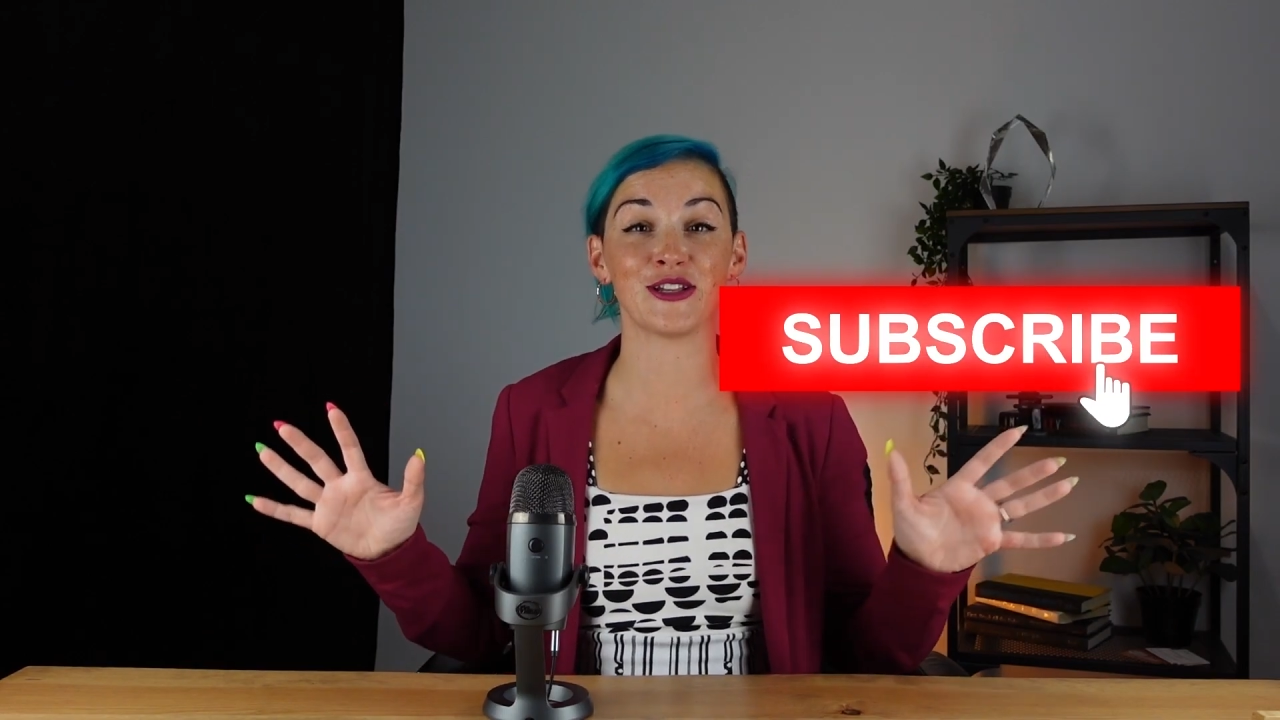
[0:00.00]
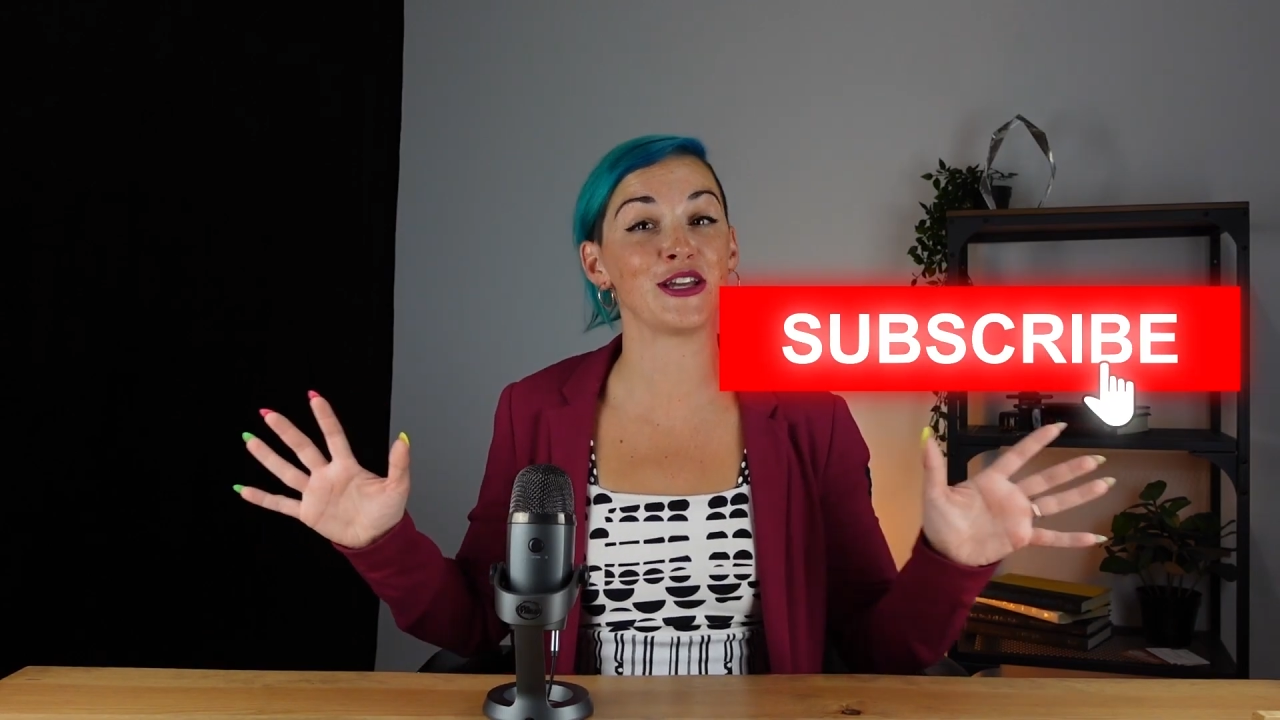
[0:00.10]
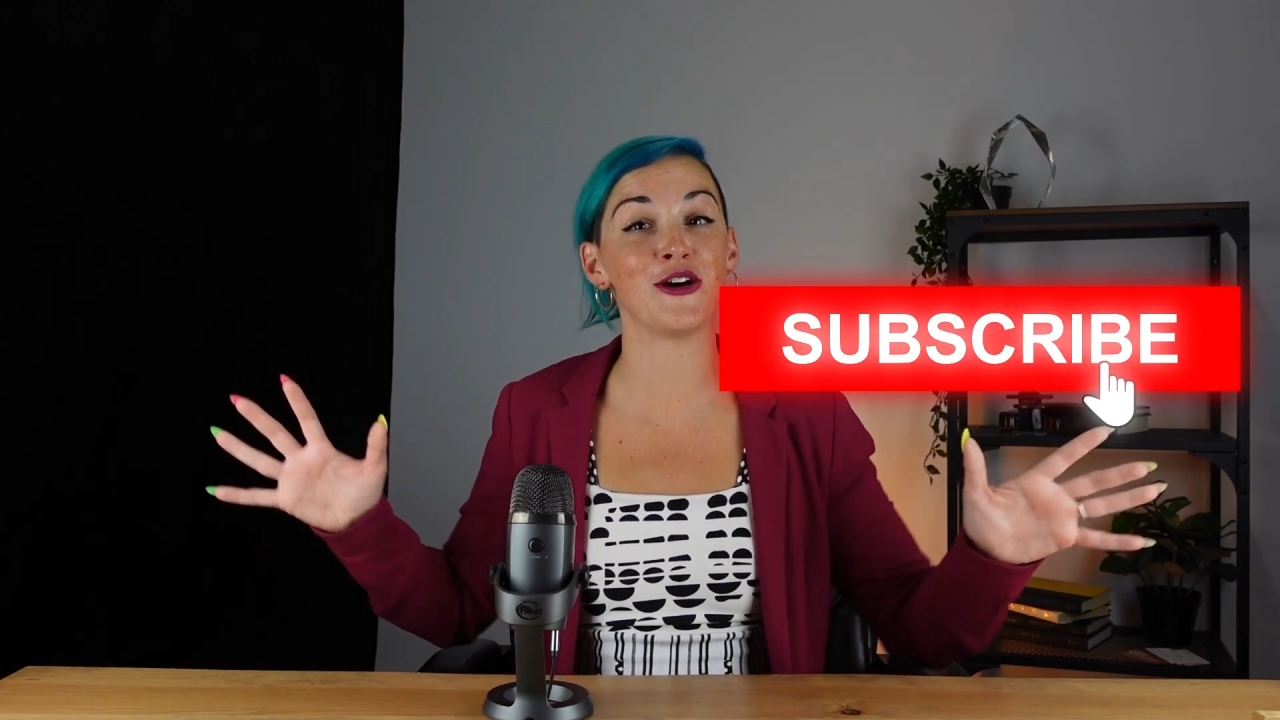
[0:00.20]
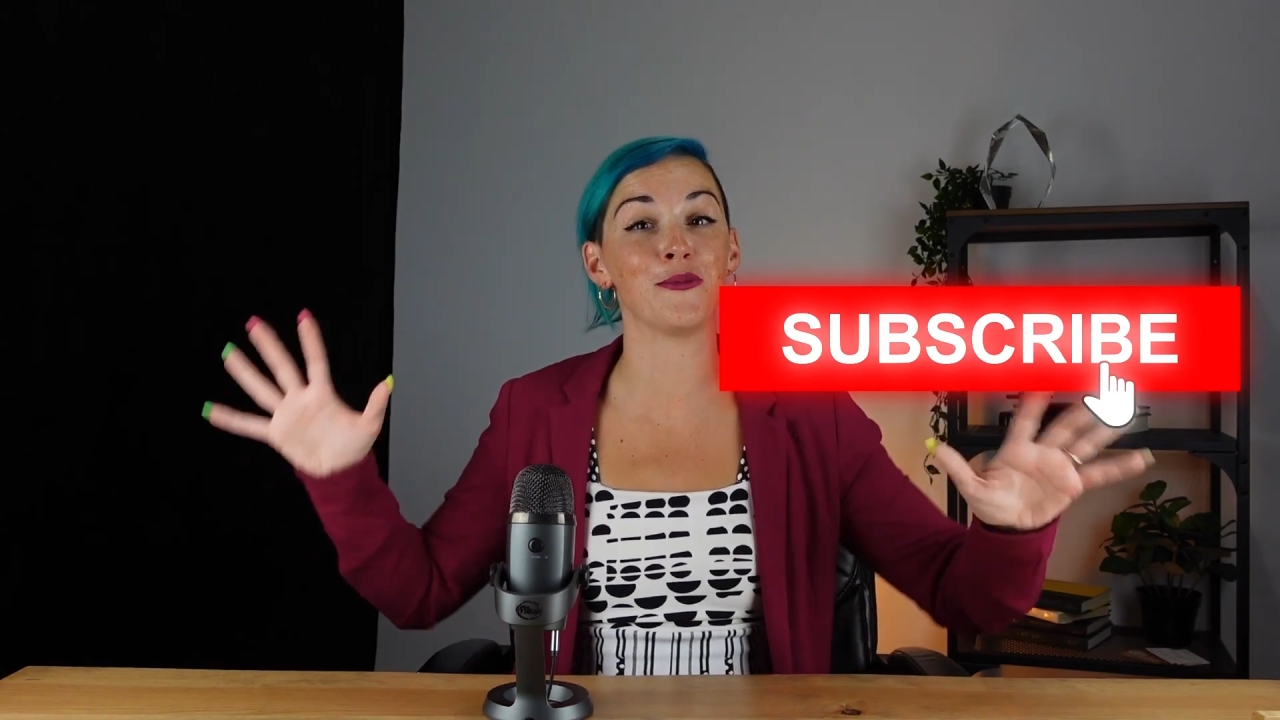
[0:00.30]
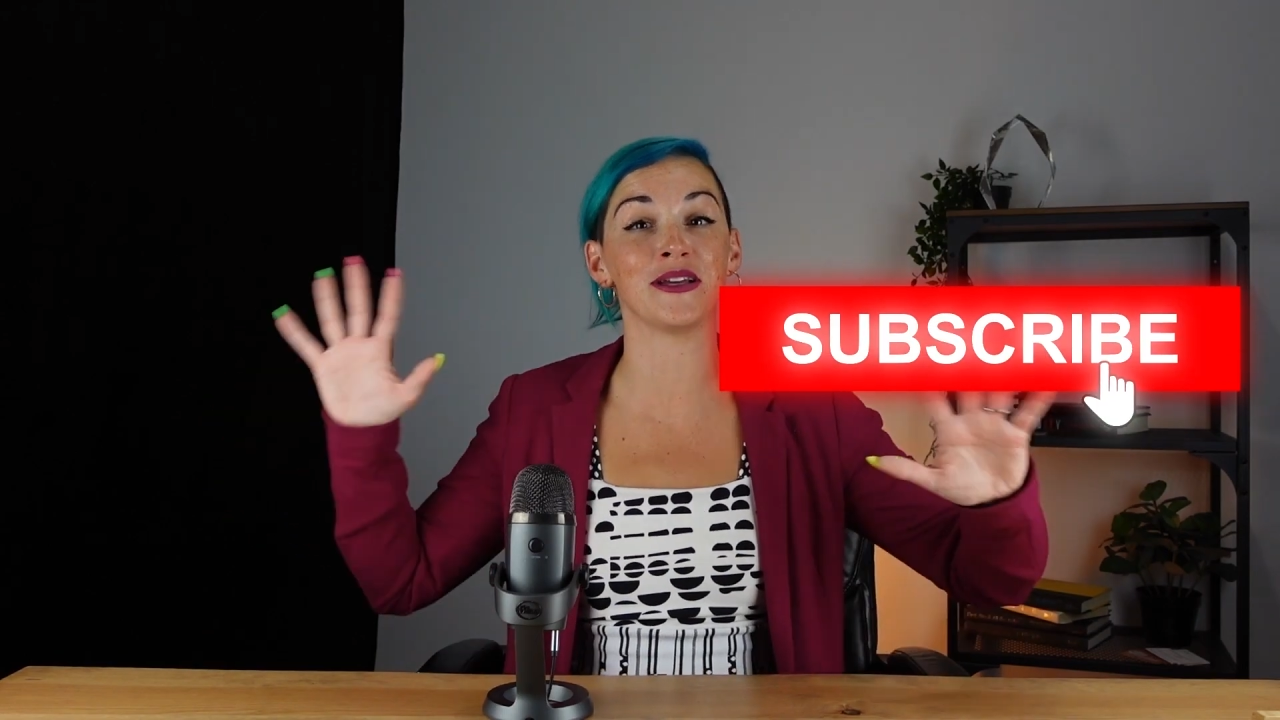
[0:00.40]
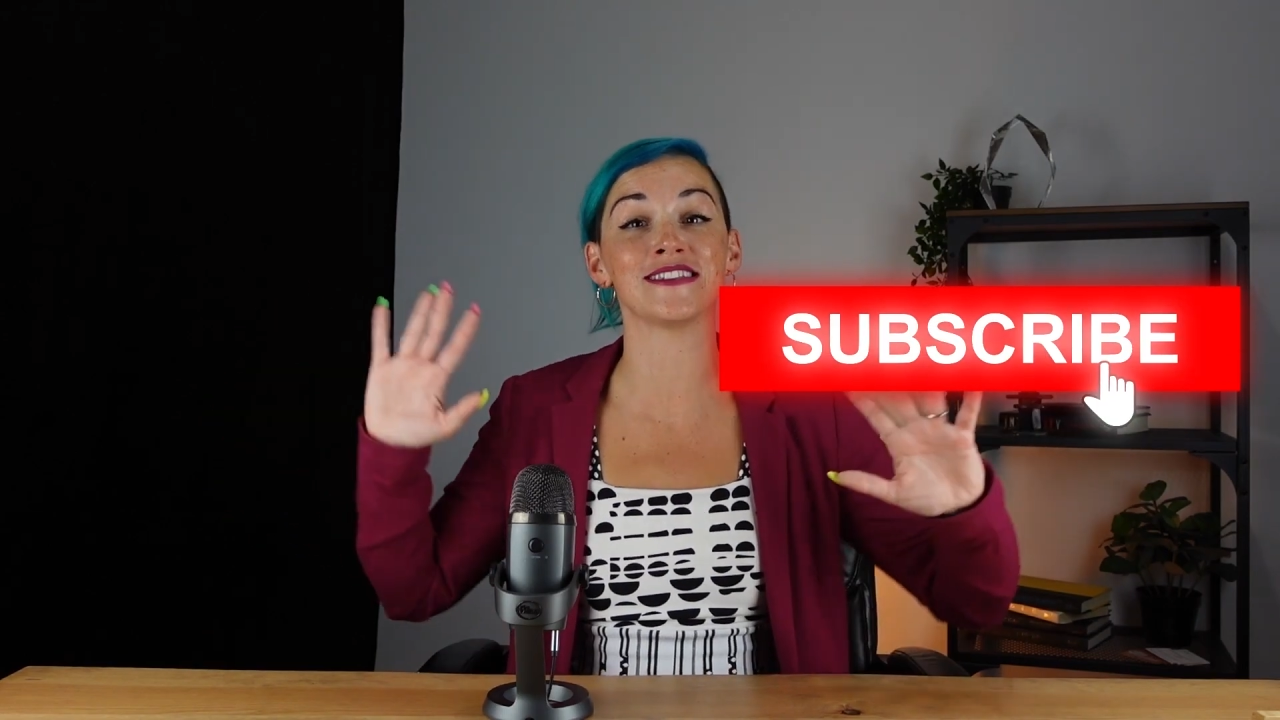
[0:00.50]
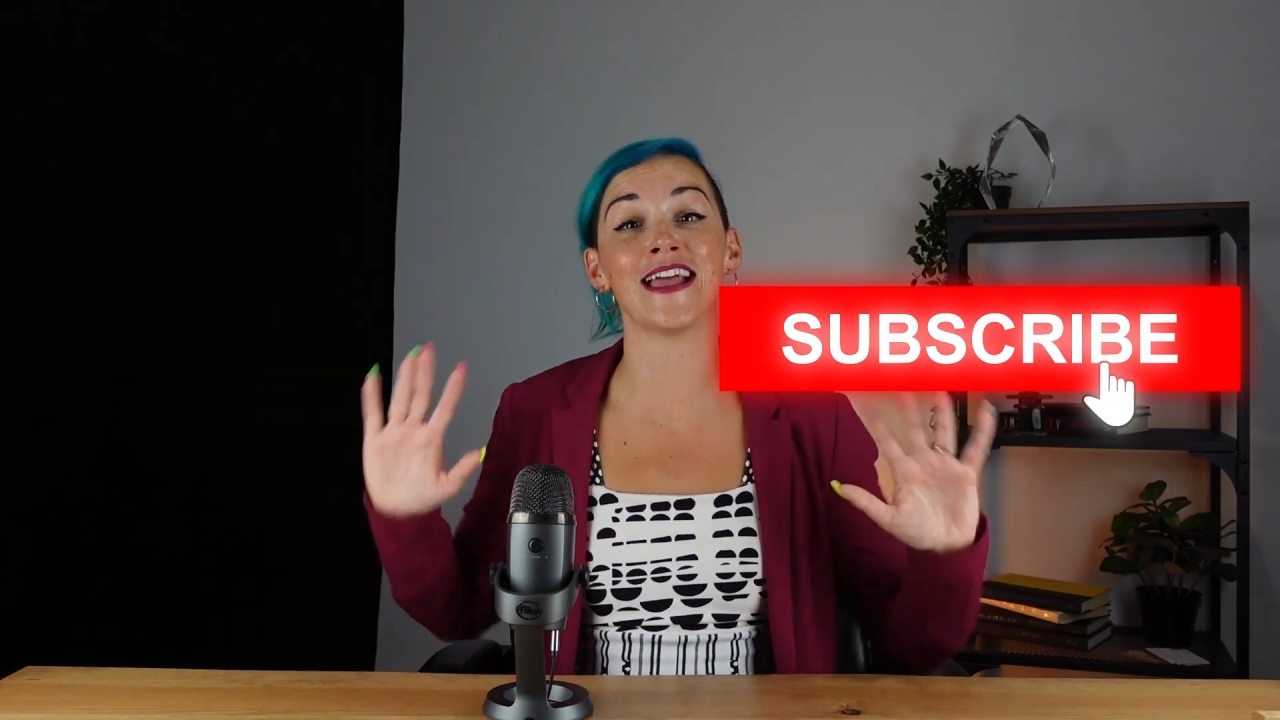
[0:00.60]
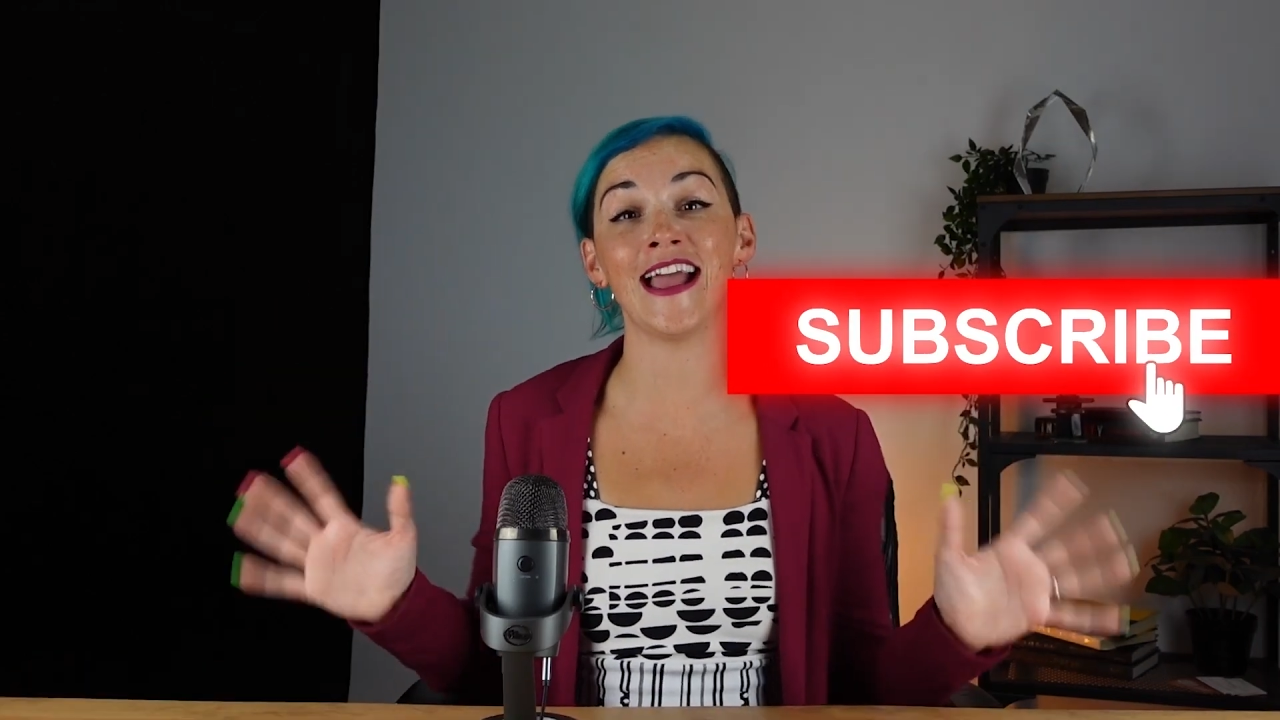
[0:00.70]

you don't miss